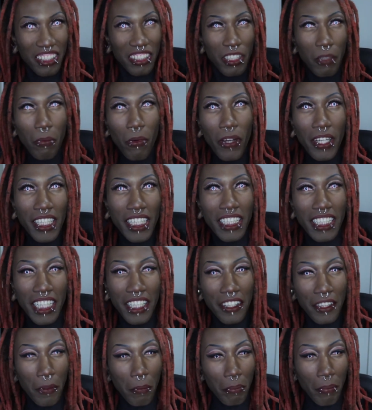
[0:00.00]
your boy can
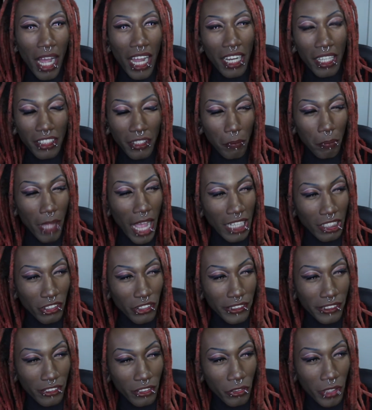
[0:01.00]
get the the
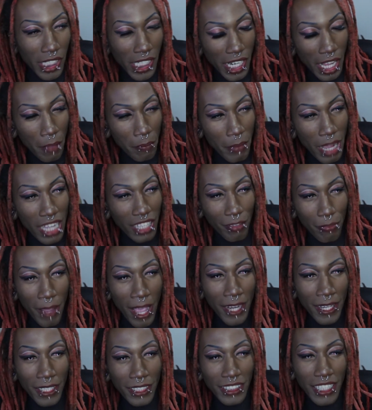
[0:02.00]
bachelor's degree in
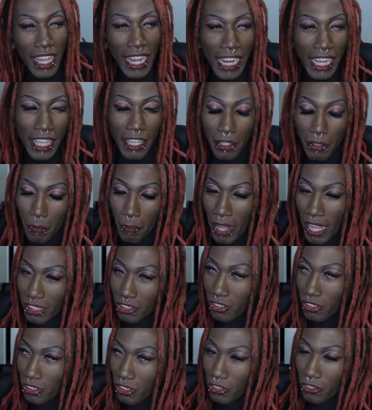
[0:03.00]
mathematics and
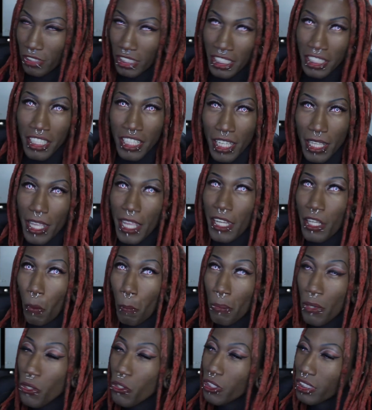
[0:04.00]
bachelor's degree in
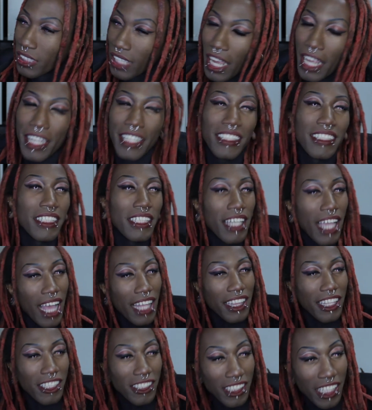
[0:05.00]
computer science
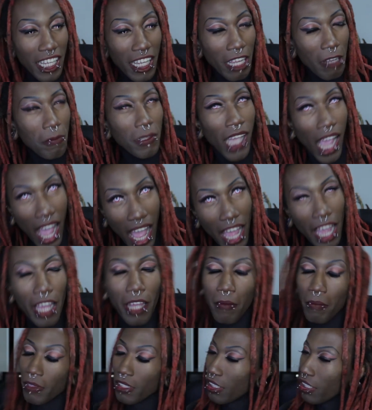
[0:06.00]
at the same
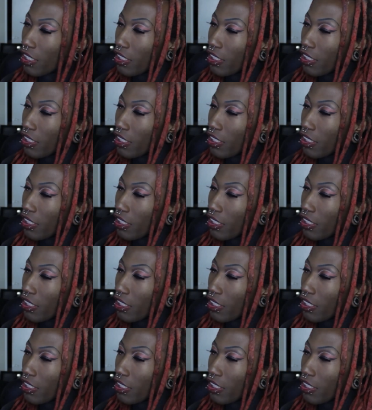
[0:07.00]
time.